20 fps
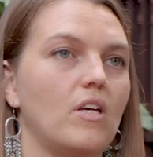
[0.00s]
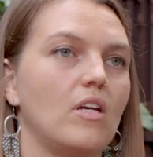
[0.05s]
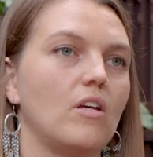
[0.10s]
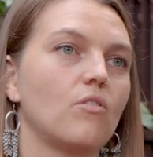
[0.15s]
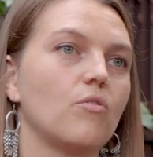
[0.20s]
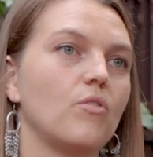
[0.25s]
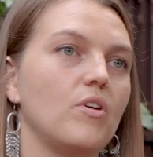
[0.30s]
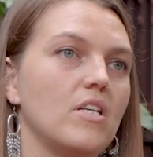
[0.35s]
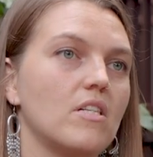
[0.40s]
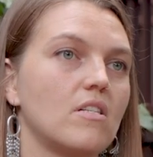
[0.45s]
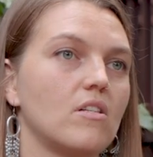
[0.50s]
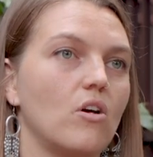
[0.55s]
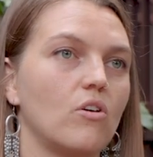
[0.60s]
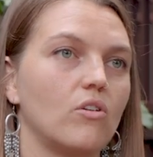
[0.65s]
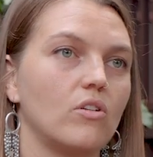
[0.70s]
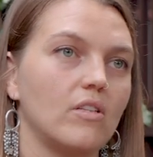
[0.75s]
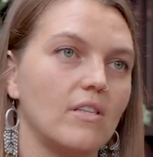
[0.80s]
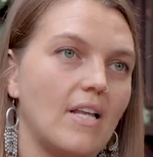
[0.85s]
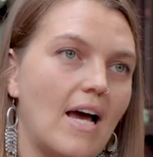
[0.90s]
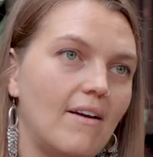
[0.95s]
increase
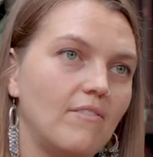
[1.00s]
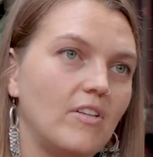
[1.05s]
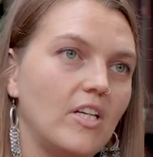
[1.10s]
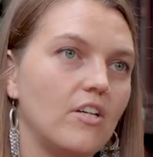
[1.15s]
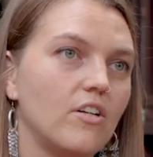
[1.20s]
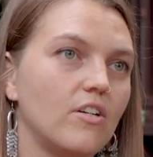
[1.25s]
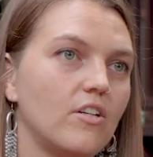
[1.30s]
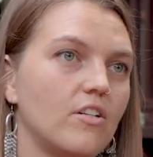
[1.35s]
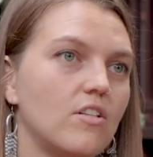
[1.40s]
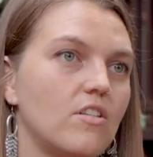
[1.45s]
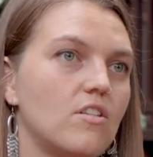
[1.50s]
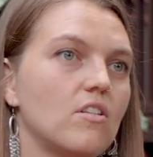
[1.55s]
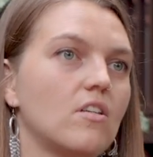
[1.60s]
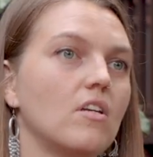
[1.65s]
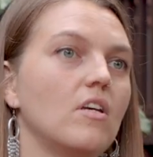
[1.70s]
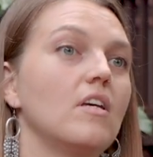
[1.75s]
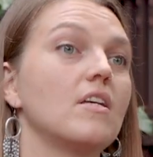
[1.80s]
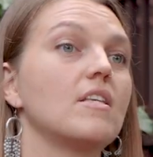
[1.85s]
local livelihoods,